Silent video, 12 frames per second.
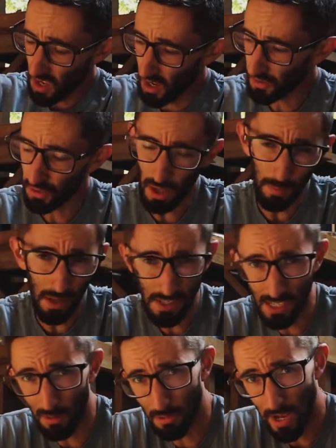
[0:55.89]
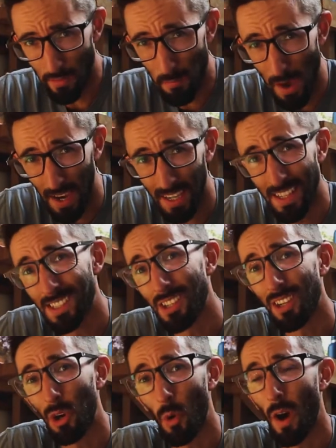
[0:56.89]
So that being said, we're diving back
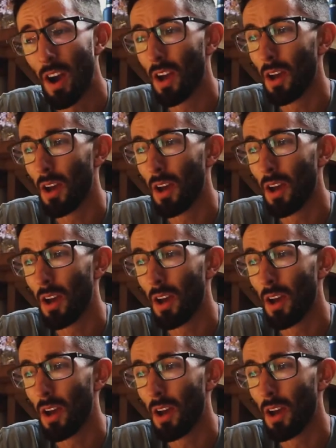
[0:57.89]
into